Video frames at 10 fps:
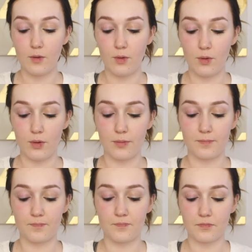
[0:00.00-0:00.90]
Whew.
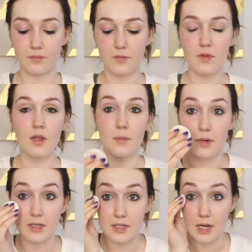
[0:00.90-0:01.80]
I'm
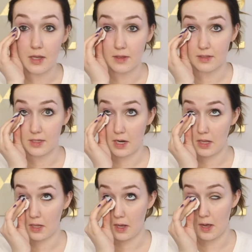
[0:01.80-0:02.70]
going to stay on that side
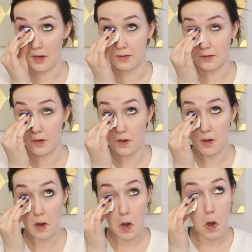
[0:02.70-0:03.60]
of the cotton
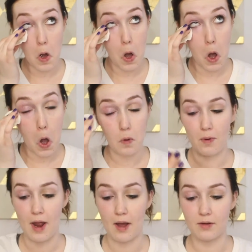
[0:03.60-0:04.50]

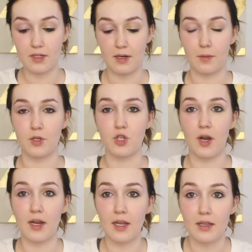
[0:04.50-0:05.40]
round, and I'm going to
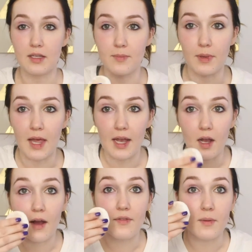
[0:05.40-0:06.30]
try and get this
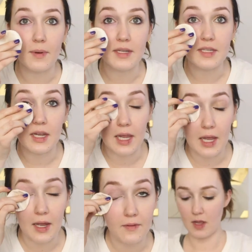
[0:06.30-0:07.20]
black off the best I
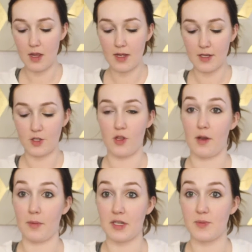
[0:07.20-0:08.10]
can. So
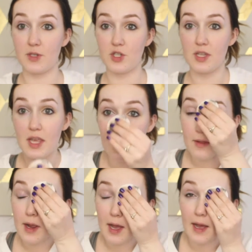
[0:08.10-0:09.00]
then I'm going to switch to the
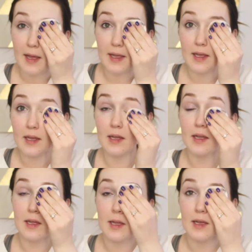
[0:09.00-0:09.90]
other eye.
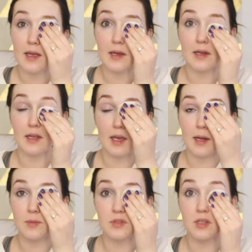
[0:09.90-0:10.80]
And again,
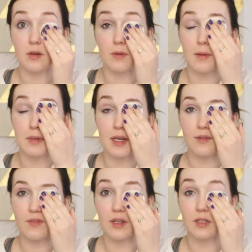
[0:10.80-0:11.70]
I'm just going to rub
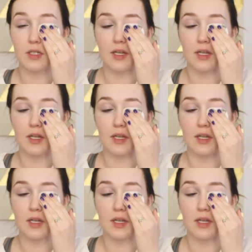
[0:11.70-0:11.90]
down very